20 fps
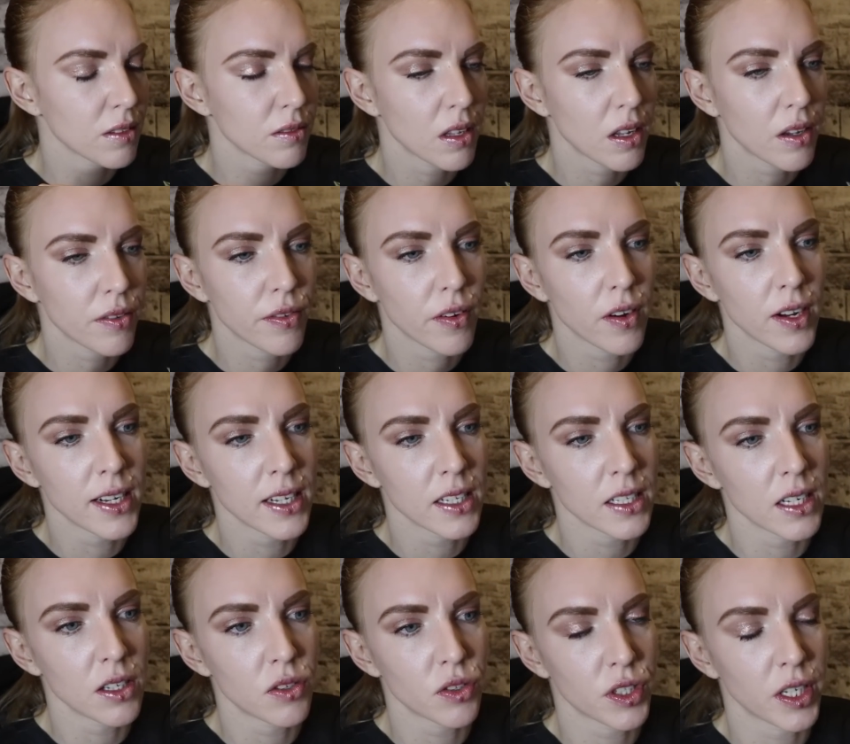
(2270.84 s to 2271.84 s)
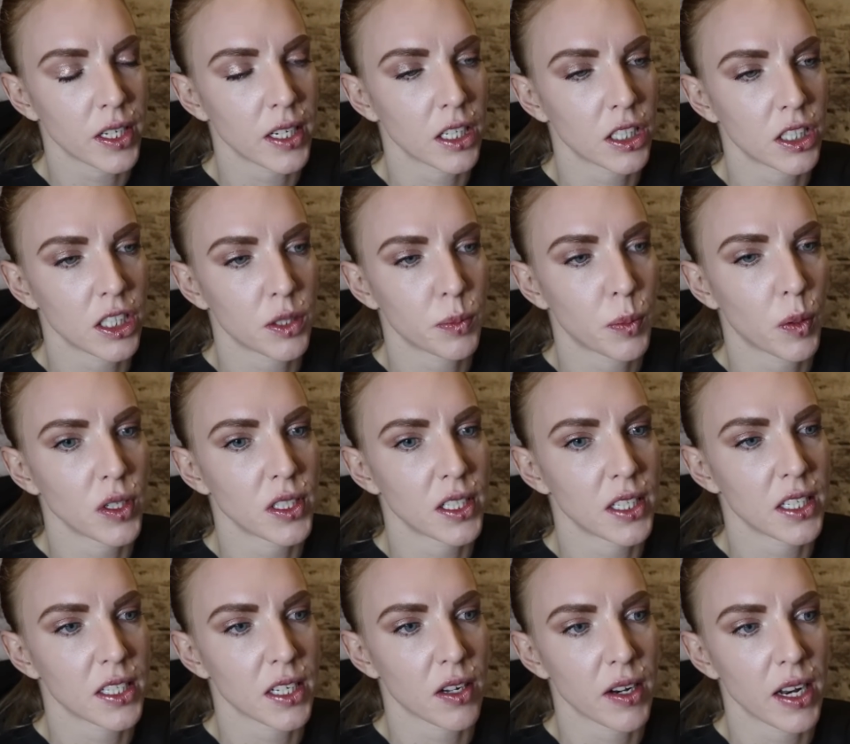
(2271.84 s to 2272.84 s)
I... I, I find it interesting that she's
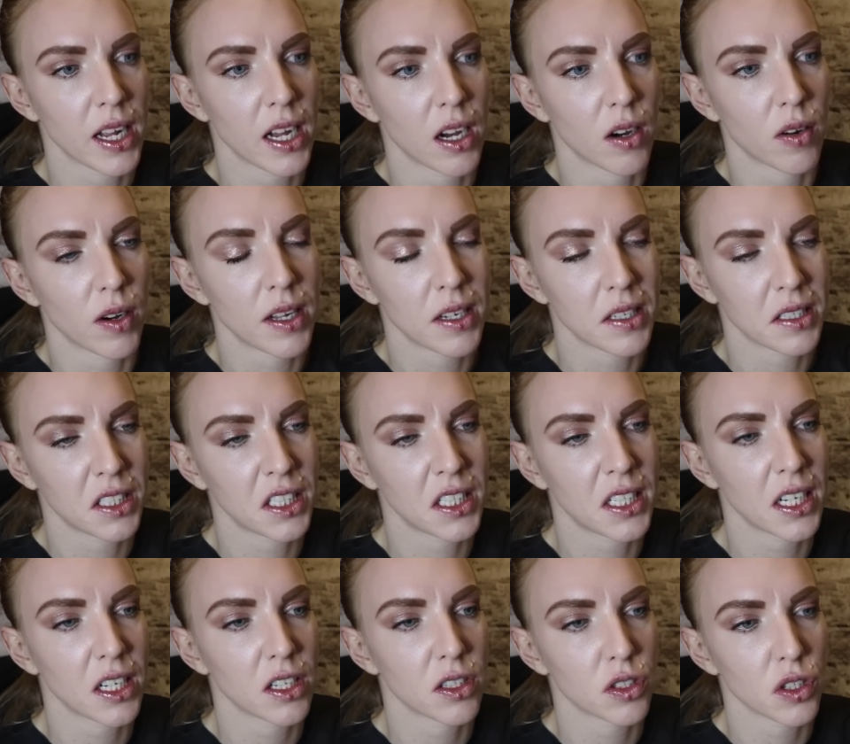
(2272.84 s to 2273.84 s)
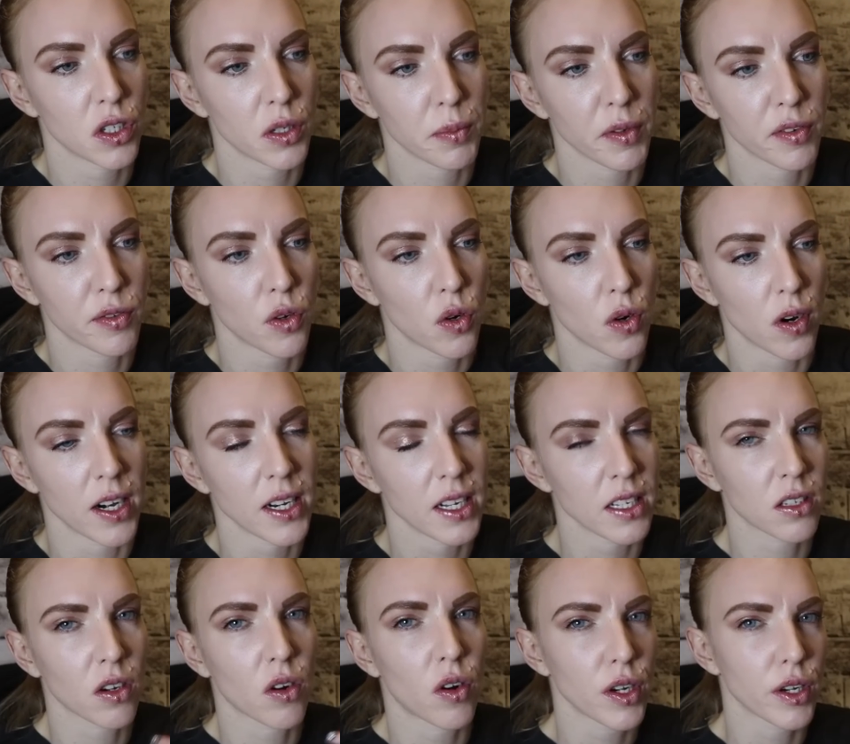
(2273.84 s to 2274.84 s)
pointing this out now and she didn't do it before and
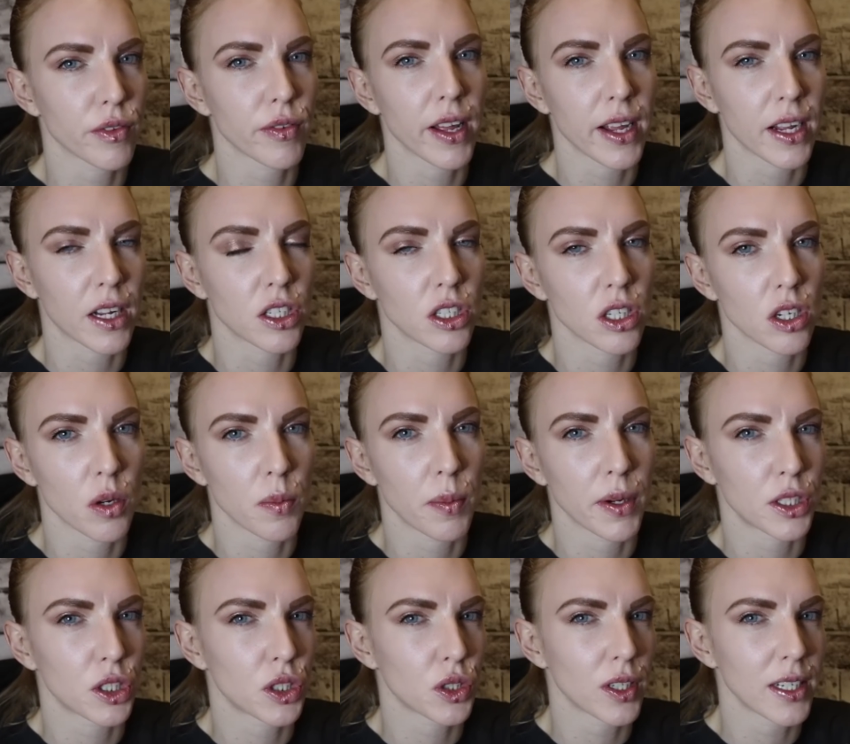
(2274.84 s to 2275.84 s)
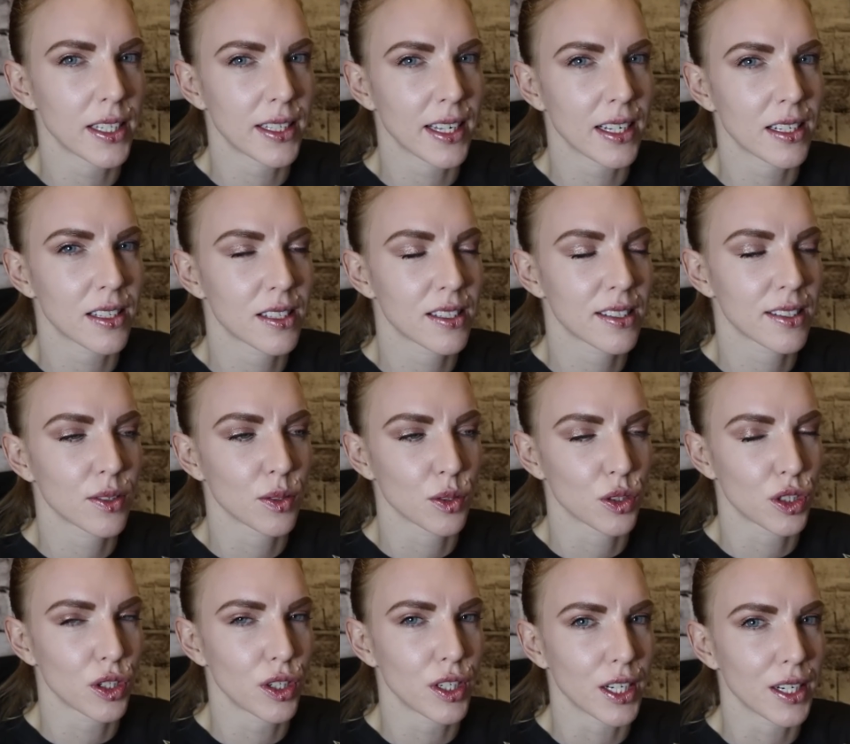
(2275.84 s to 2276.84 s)
it's kind of like a joke, but surely that's
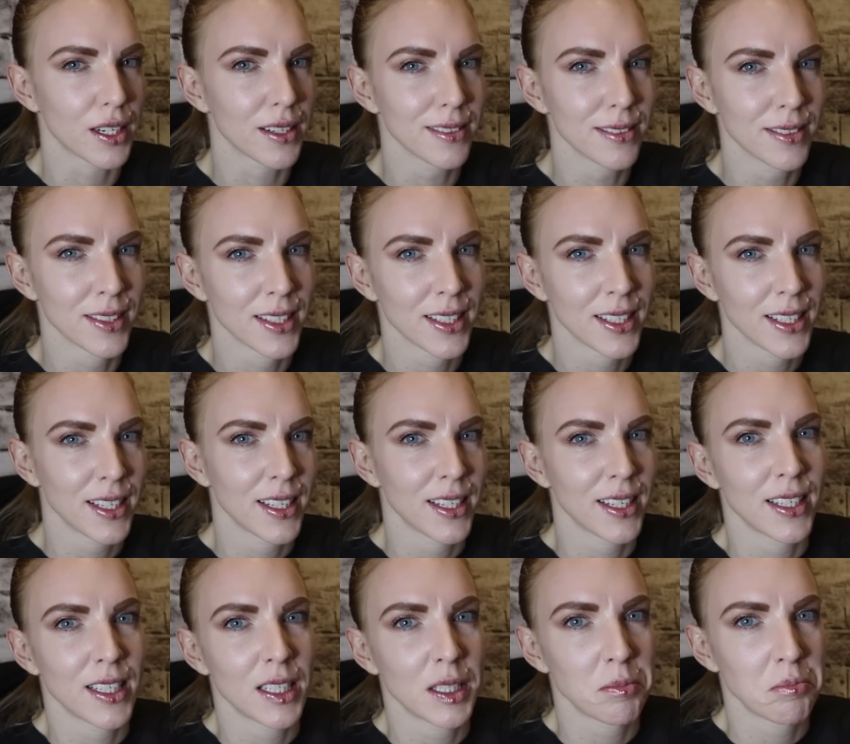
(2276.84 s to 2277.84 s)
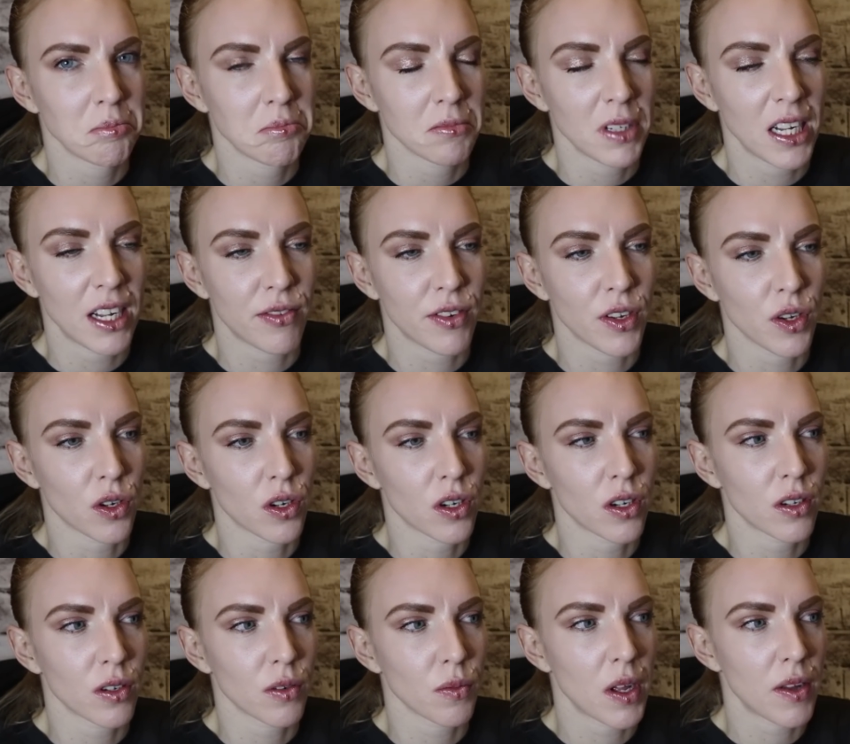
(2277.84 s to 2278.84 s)
concerning, no? if
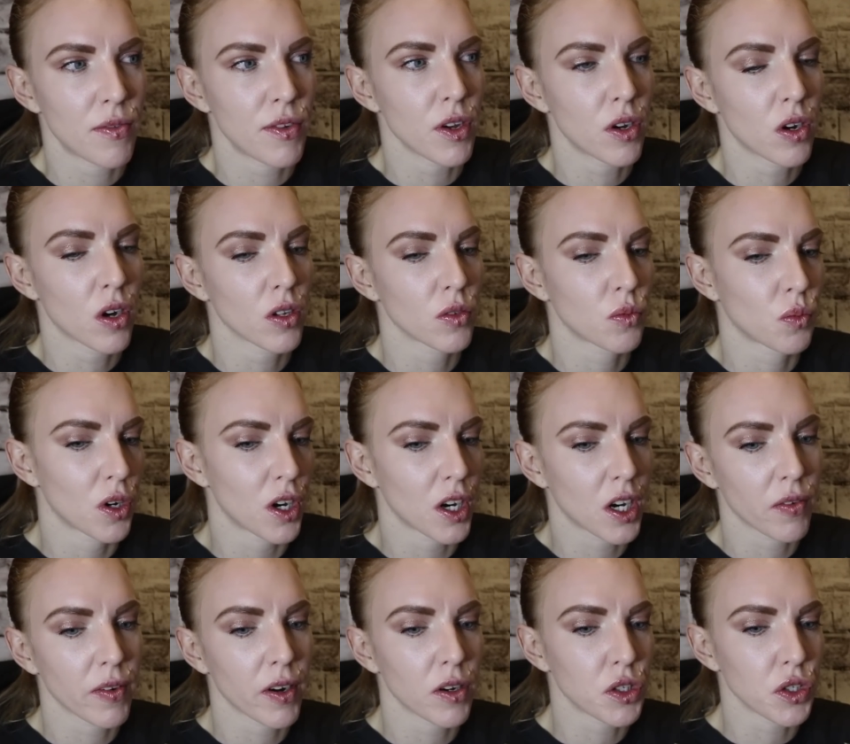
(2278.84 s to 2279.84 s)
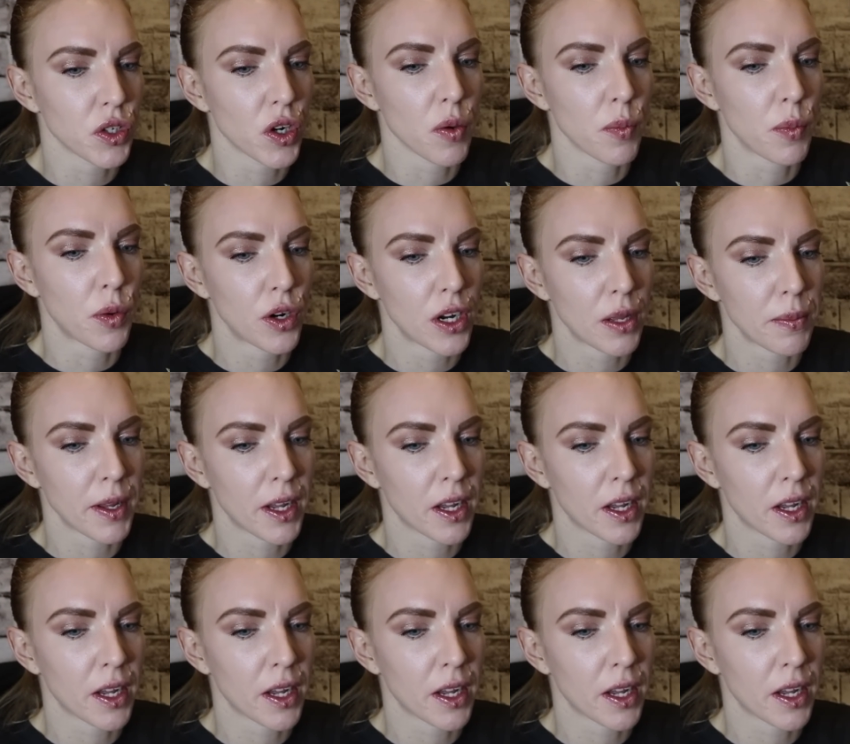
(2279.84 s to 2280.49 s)
you're if you can't work around your own body